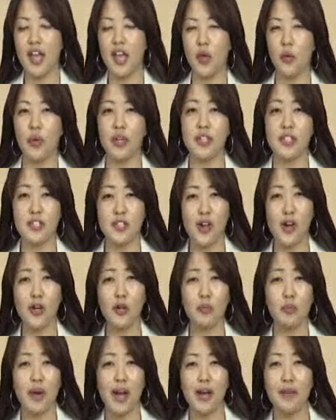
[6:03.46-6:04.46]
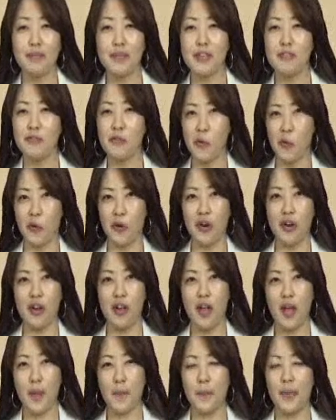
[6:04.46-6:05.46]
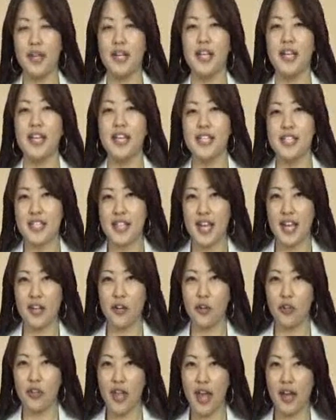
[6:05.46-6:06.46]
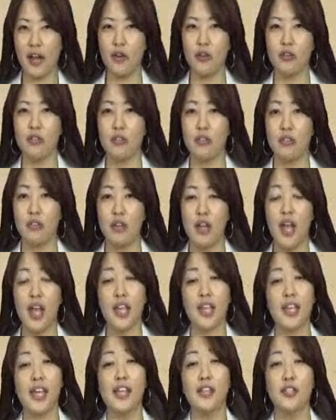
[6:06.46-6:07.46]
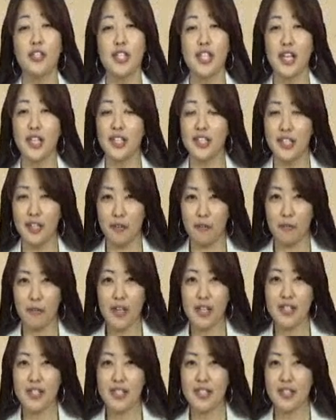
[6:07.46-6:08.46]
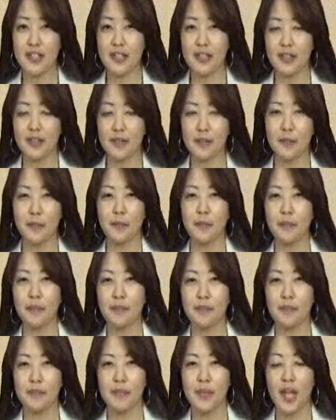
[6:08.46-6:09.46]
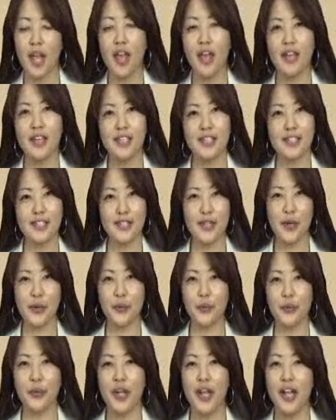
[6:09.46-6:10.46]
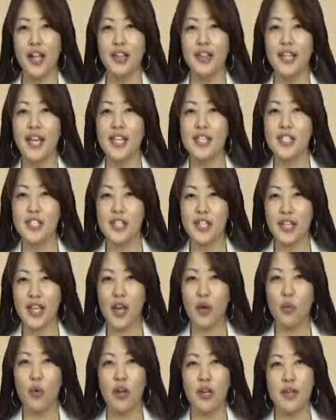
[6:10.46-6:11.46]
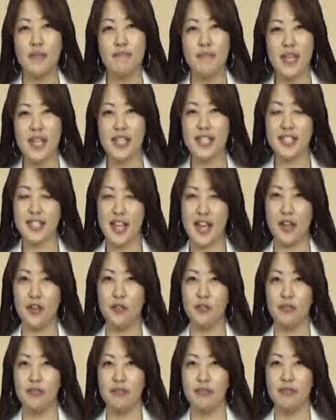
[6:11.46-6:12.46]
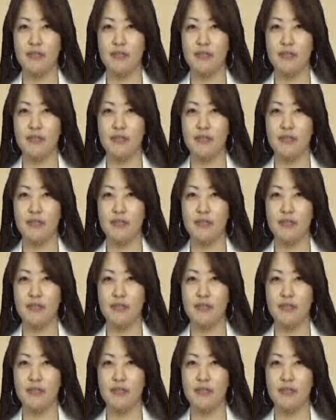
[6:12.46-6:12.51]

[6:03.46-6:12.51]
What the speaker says: It was dark brown before, but it is lighter now. Can you tell the difference? So, let's look at what it means now.